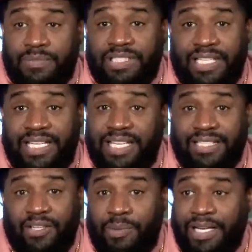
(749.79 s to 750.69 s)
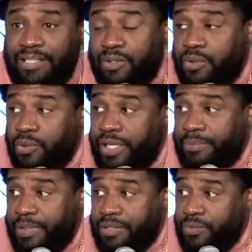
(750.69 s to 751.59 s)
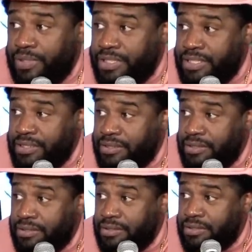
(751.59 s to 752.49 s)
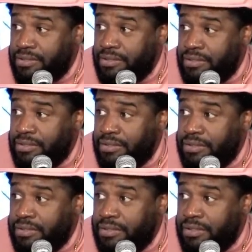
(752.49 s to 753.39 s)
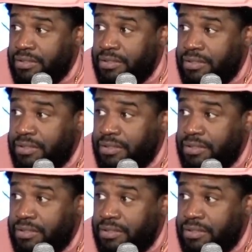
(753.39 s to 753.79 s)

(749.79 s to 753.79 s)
Just I'm saying like nobody knew who that brother was. Oh, talking about Jerrod.